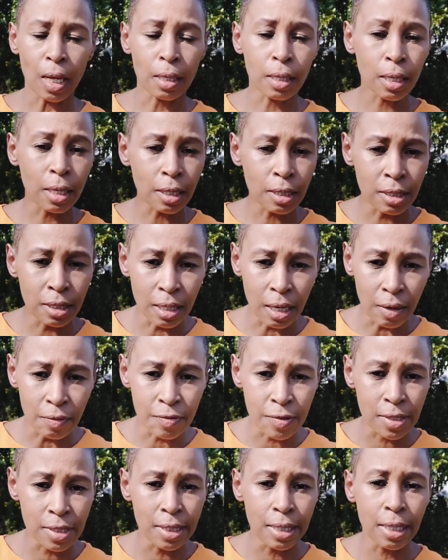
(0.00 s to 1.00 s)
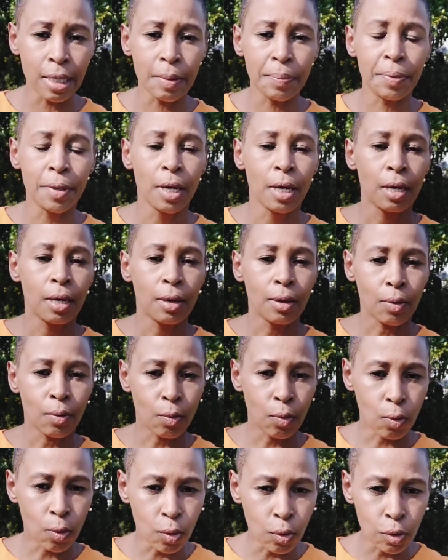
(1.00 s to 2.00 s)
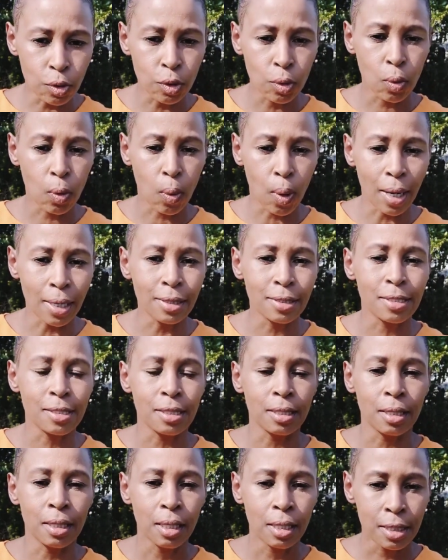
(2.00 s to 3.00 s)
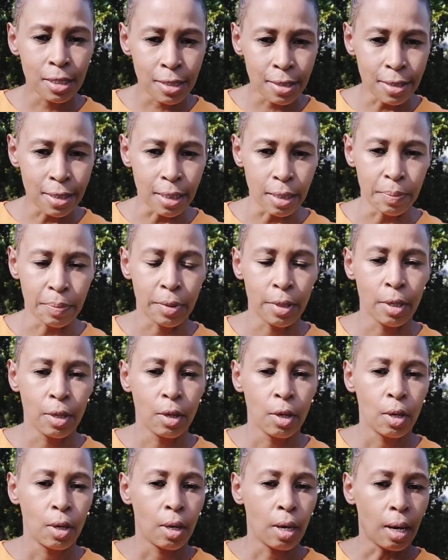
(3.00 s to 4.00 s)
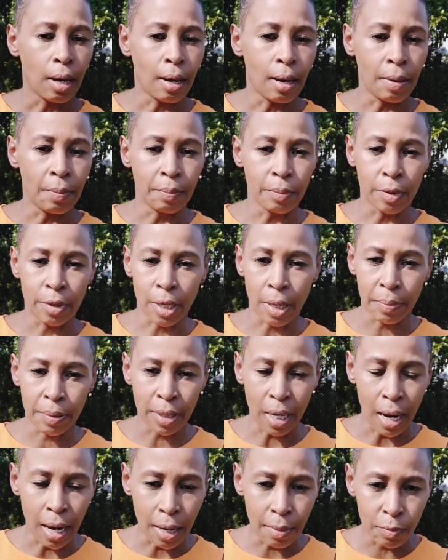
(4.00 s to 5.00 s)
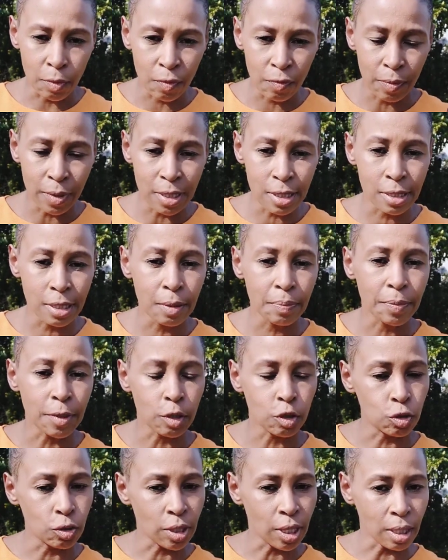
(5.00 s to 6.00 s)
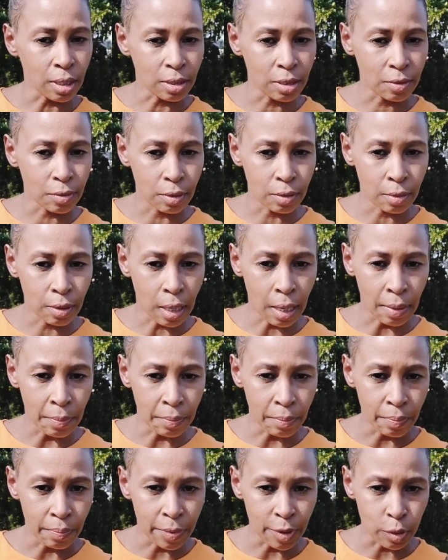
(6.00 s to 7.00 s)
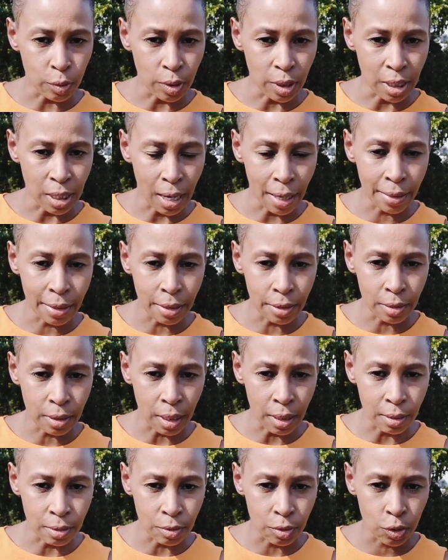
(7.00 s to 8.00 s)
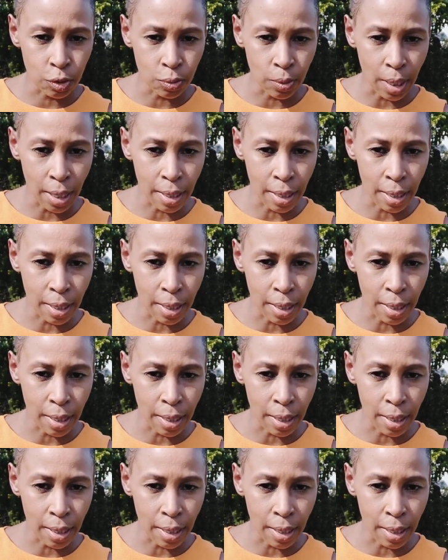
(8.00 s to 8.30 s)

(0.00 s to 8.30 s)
Get enough sleep, good quality sleep. Rapid eye movement sleep that you get between 9 and 2